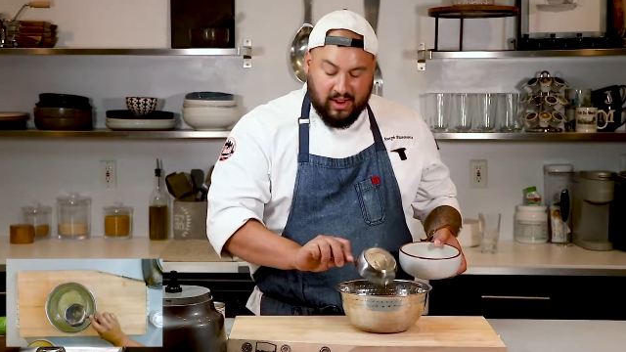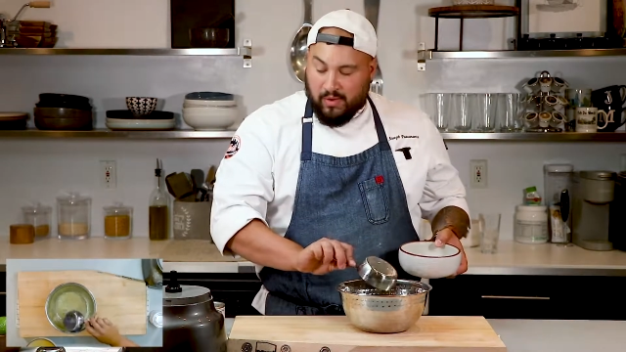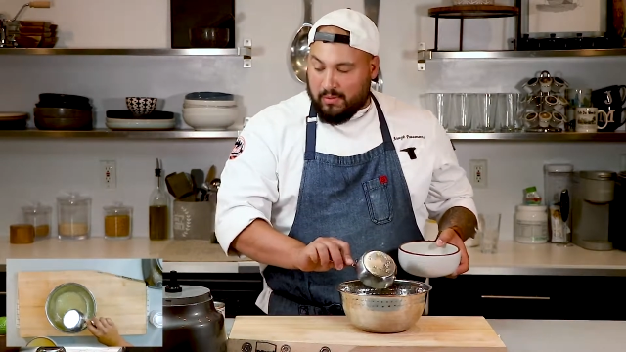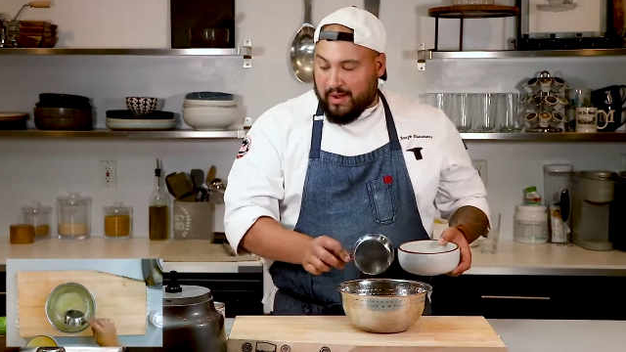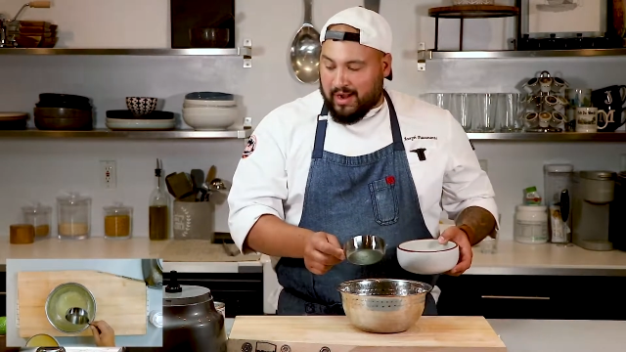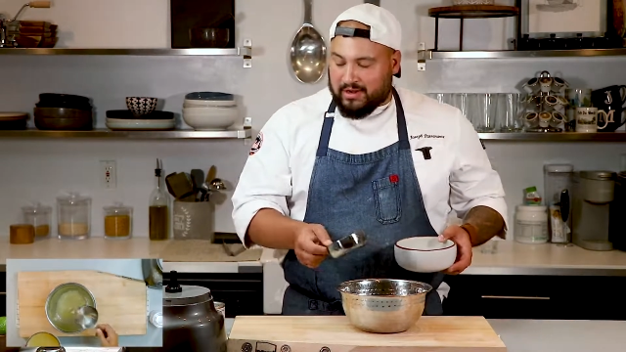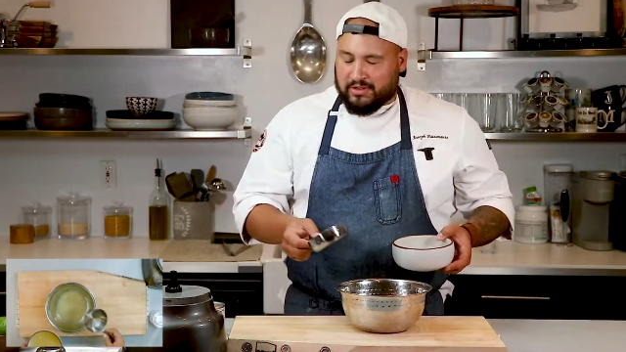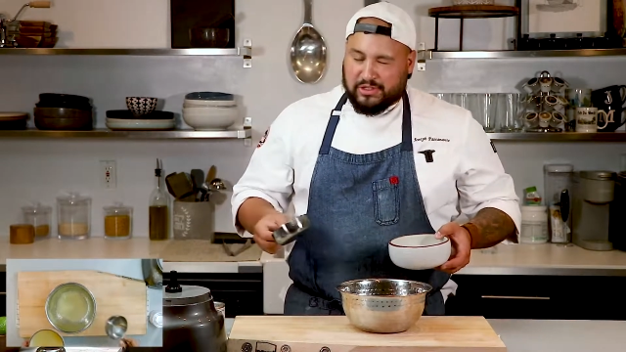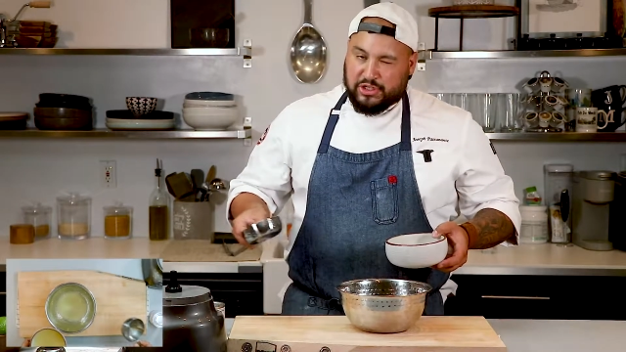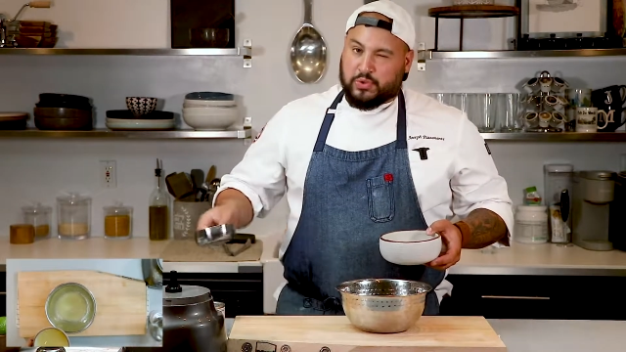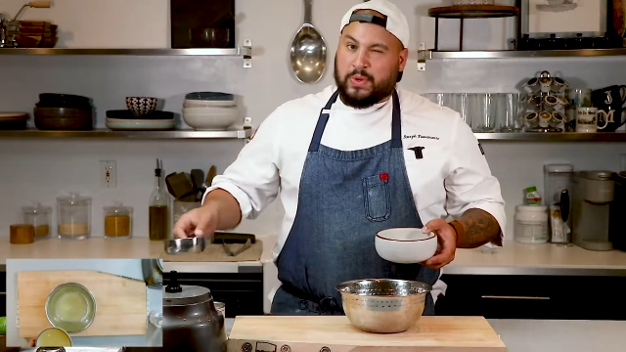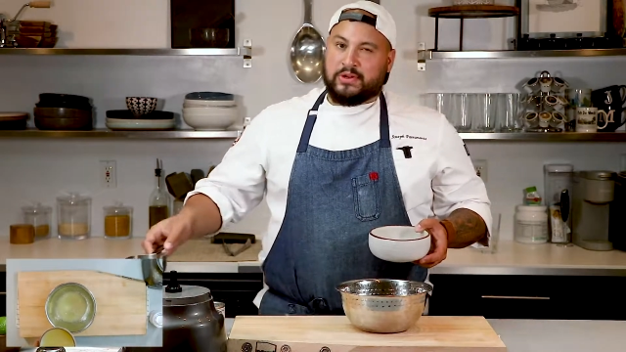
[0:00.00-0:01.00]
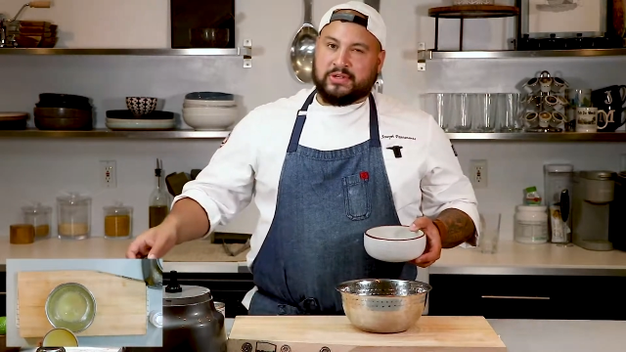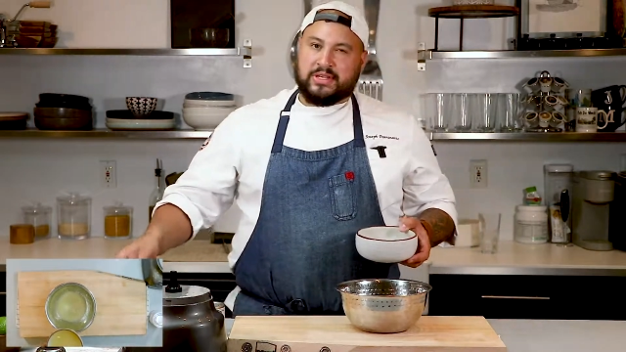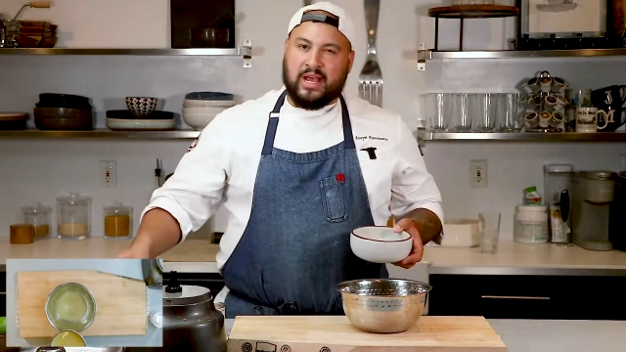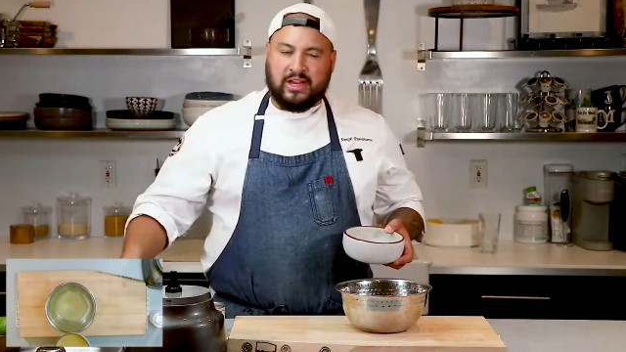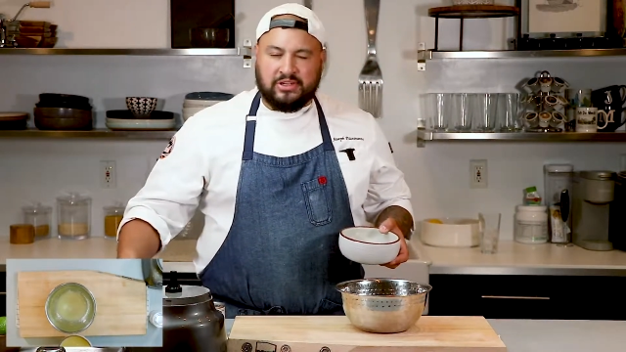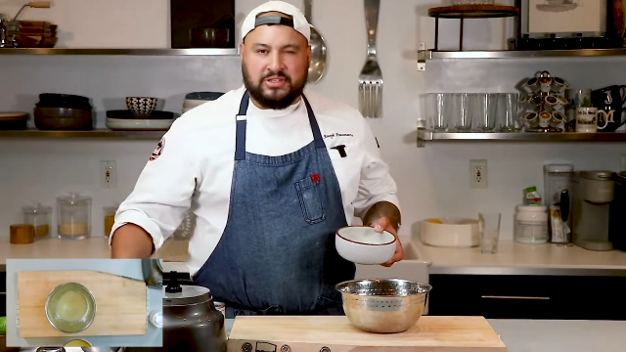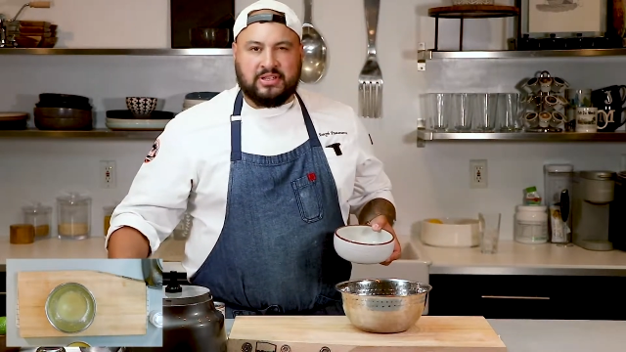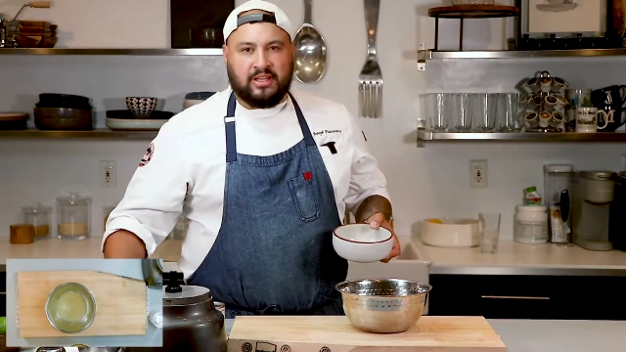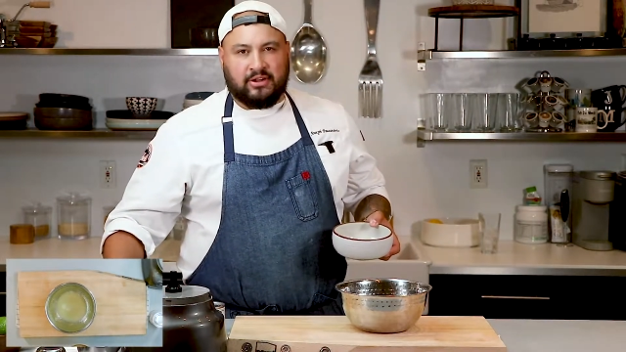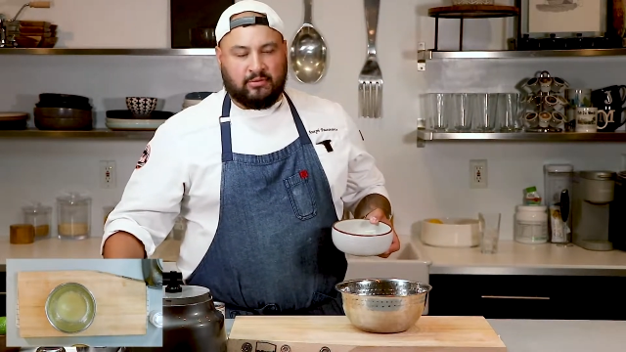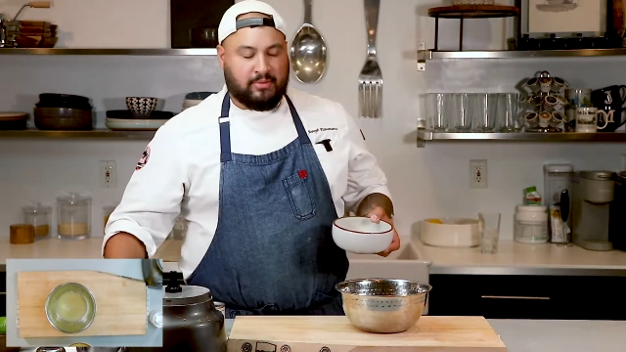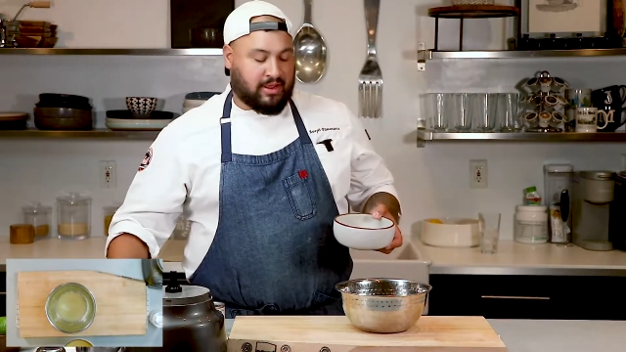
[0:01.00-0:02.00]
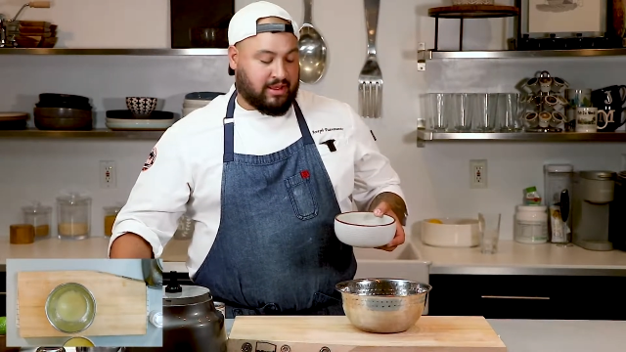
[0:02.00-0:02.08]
I want mine on the sweeter side just a little bit.